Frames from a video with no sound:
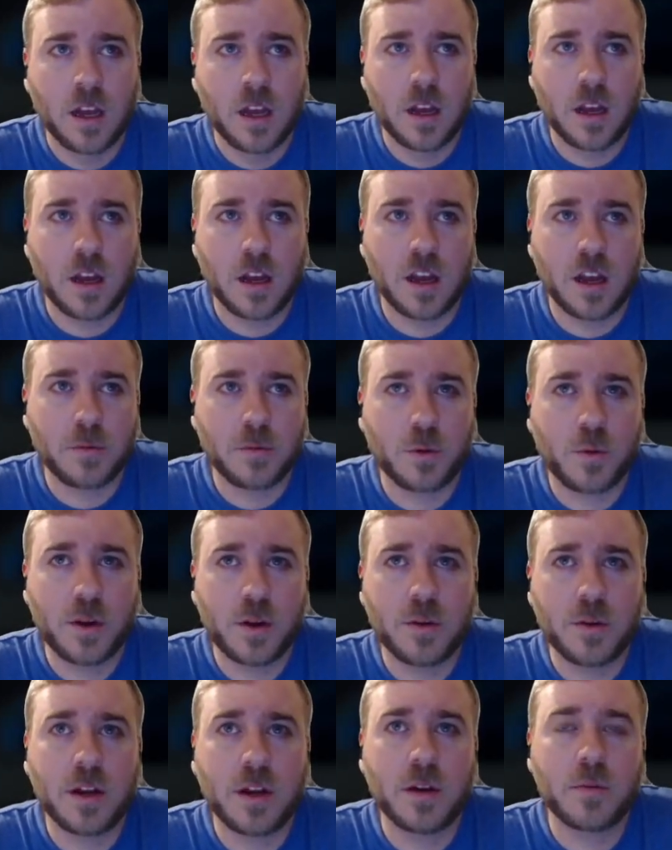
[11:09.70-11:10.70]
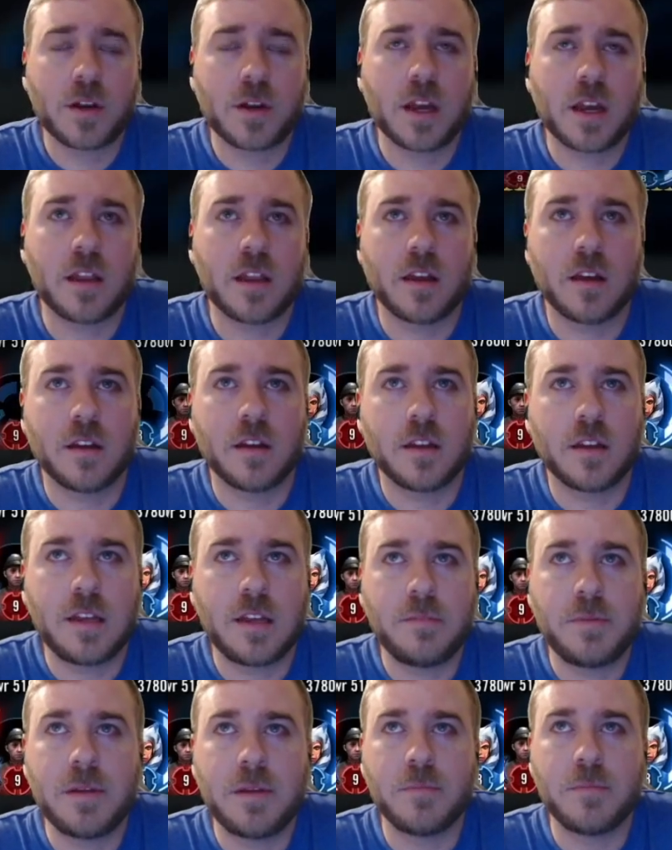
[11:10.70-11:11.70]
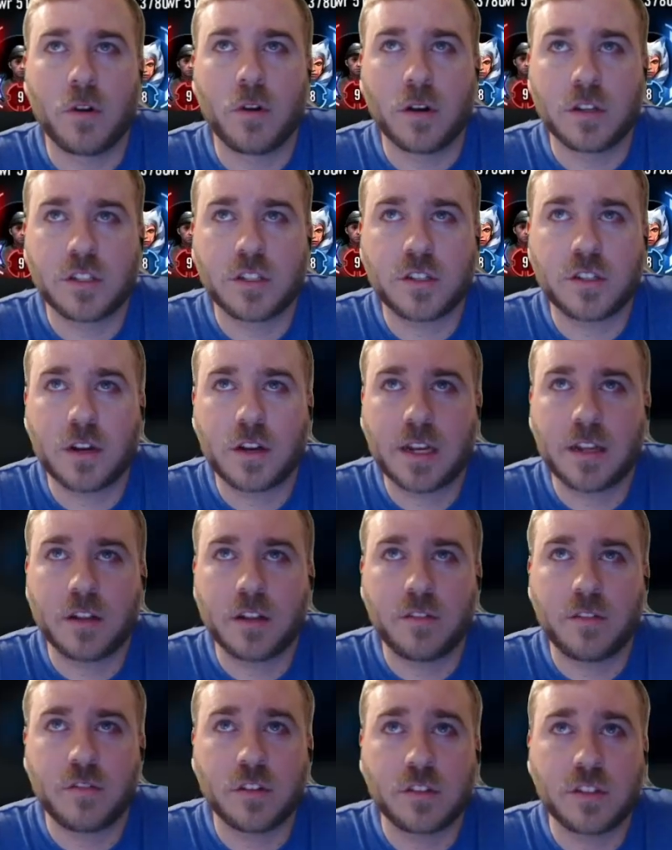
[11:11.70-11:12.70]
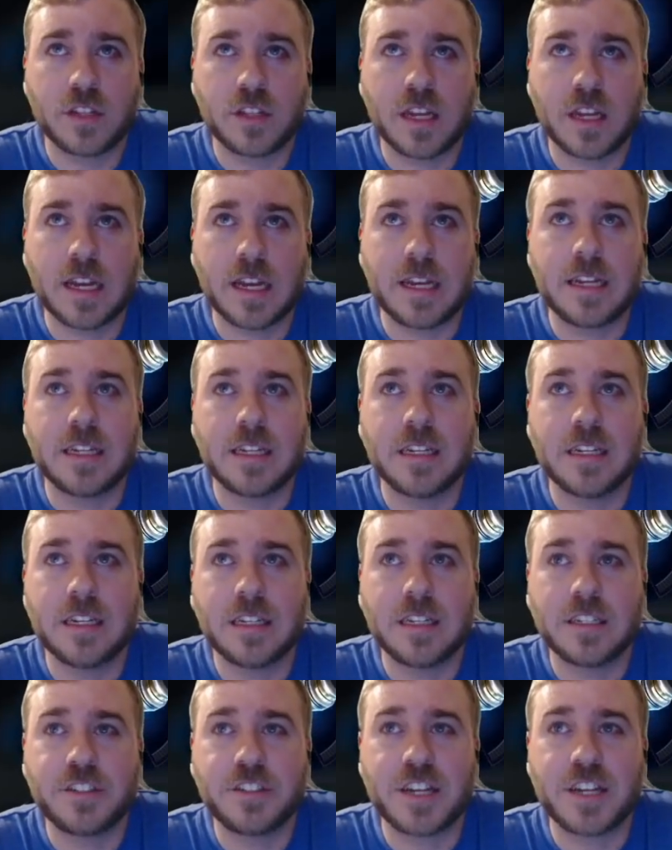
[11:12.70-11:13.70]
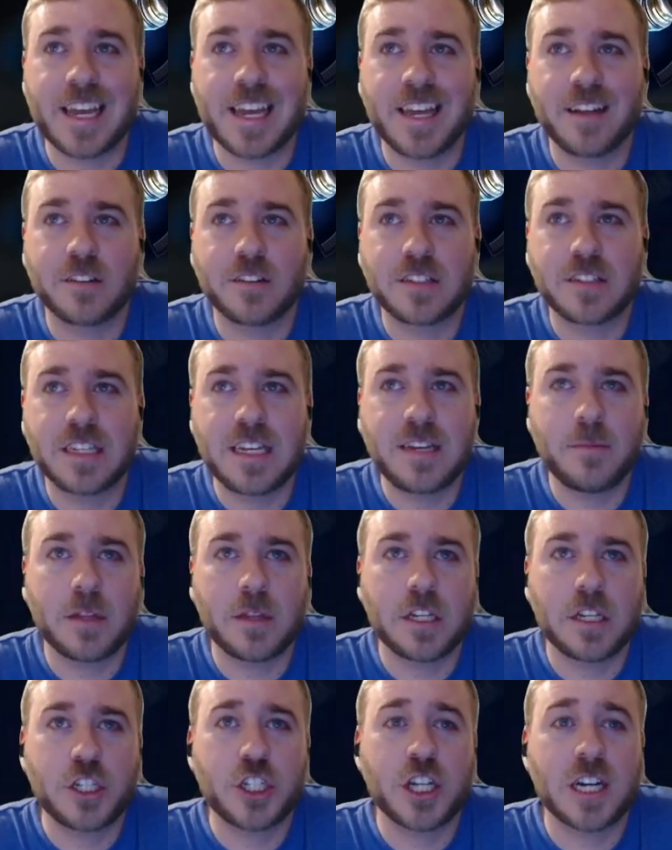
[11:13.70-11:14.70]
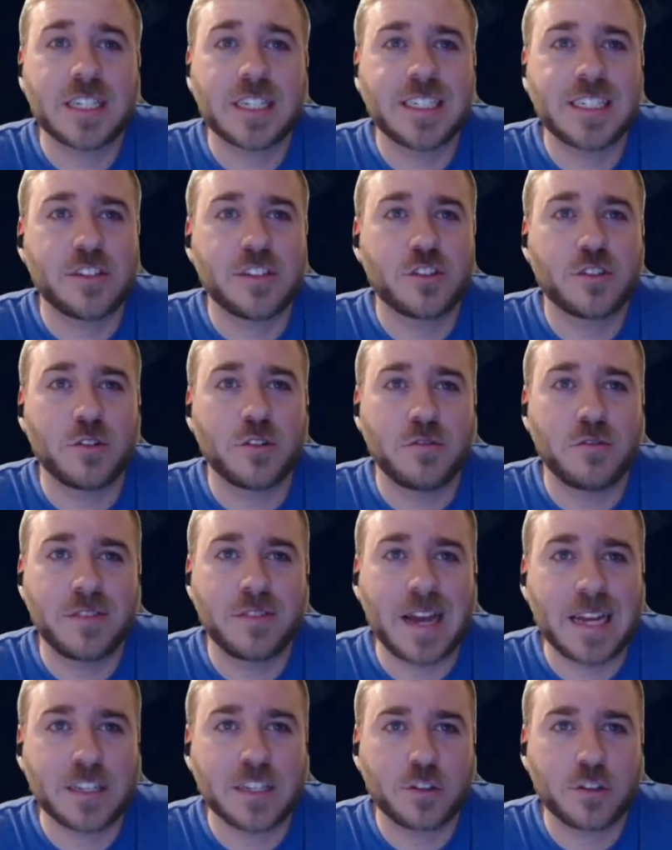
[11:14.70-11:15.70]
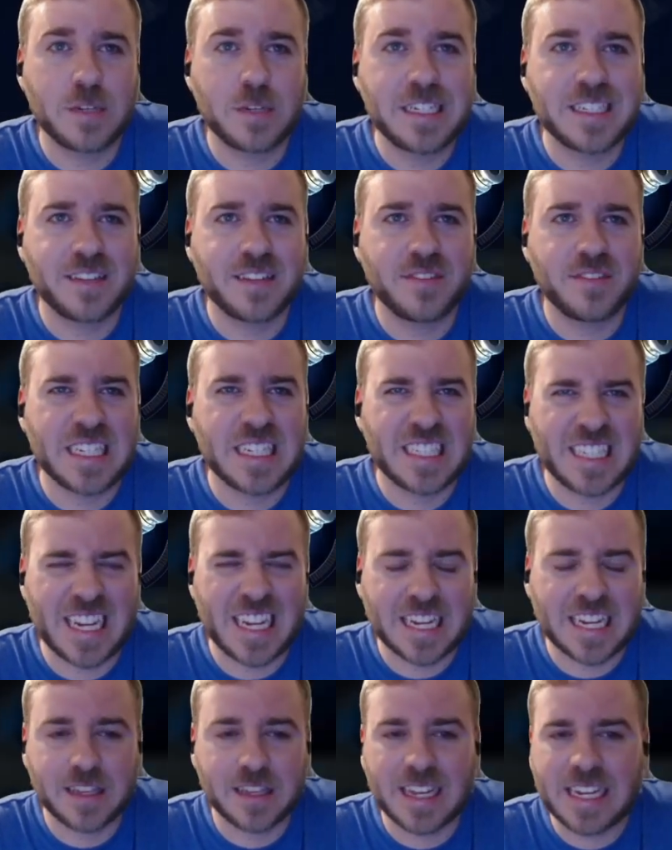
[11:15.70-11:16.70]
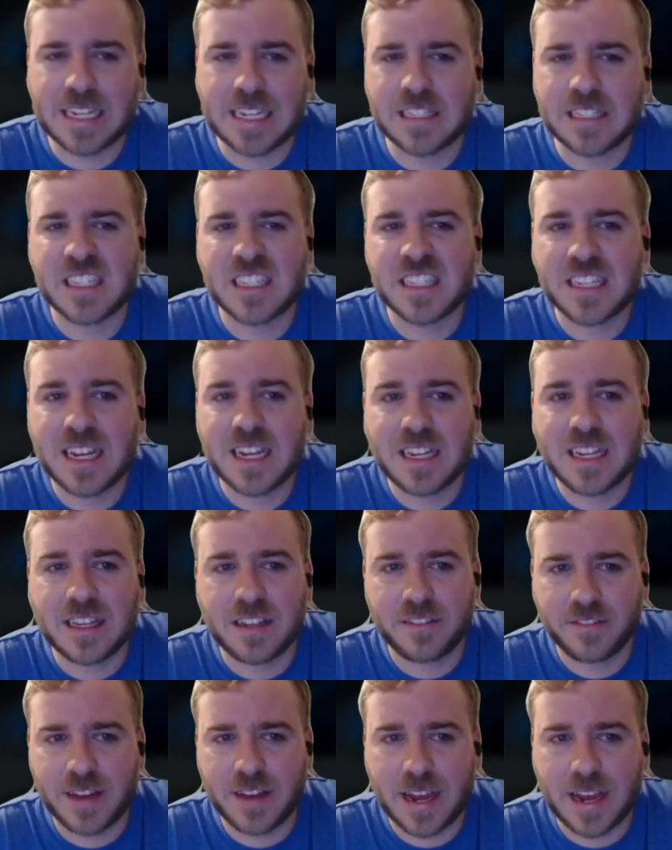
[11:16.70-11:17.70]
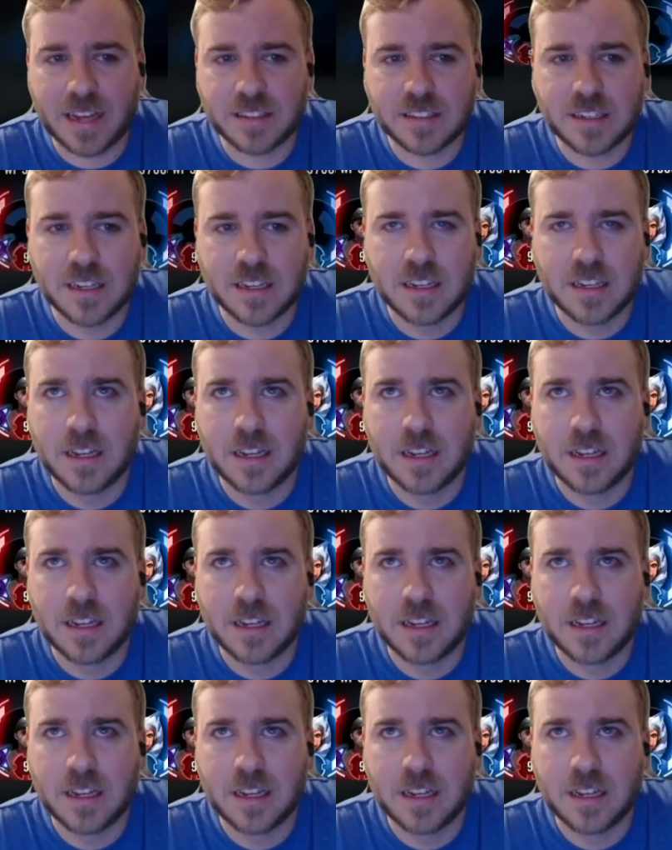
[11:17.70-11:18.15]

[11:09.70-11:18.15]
But here we got a EP Mara Starkiller versus a JKL team, and this Shock T is so fast, 376, like insanely fast.